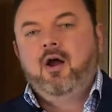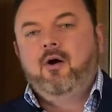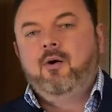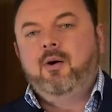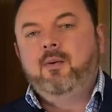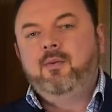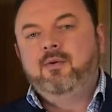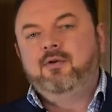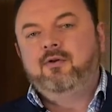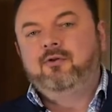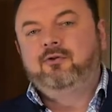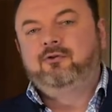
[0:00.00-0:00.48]

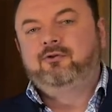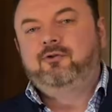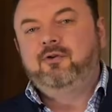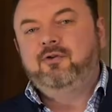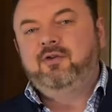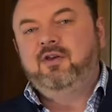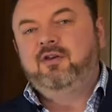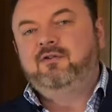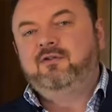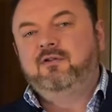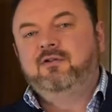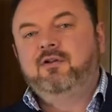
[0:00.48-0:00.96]
Remember, there's
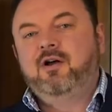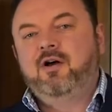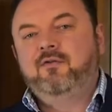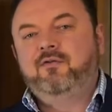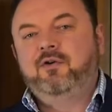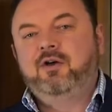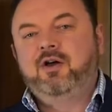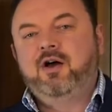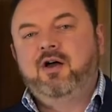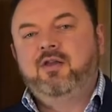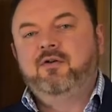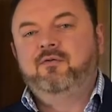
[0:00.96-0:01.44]
2 things in
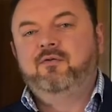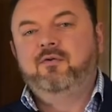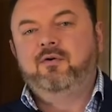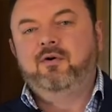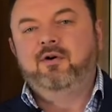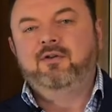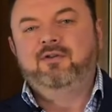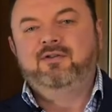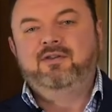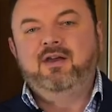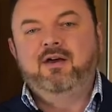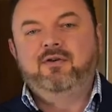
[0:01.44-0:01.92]
life you can't avoid: